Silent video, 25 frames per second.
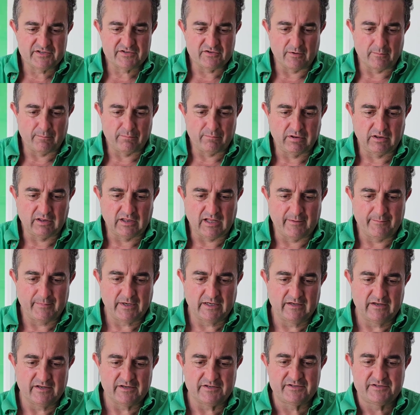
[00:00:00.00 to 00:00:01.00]
There's of
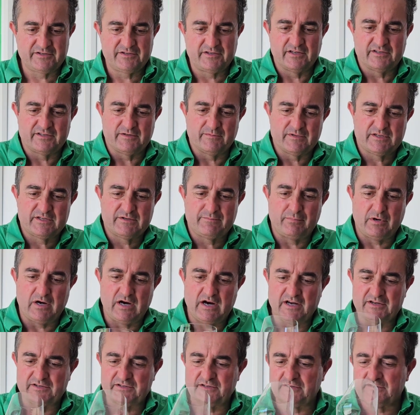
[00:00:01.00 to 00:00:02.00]
plumminess, there's some
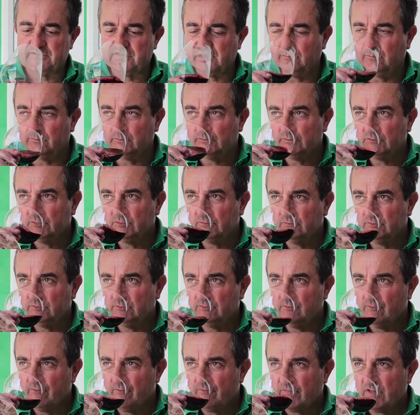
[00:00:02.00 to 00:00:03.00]
spice and
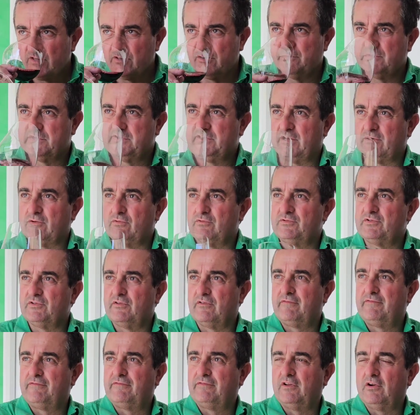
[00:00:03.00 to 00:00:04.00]
some subtle
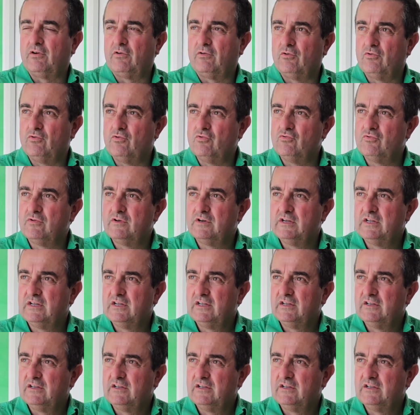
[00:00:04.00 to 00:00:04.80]
sort of floral